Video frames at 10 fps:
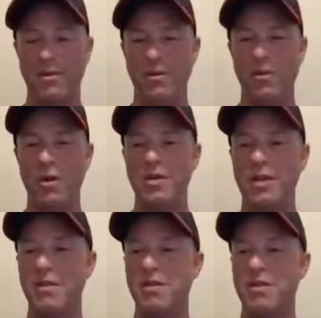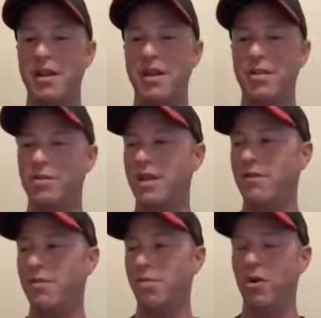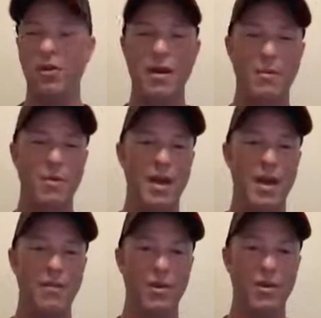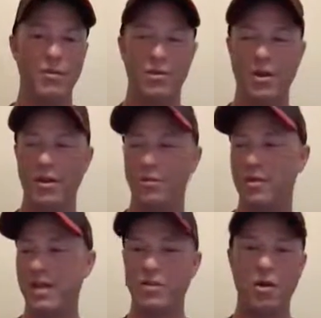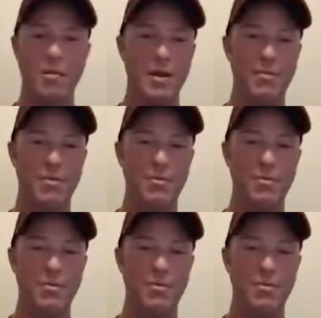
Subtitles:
Who else can give me another safety program that we have in the Coast Guard that protects our people?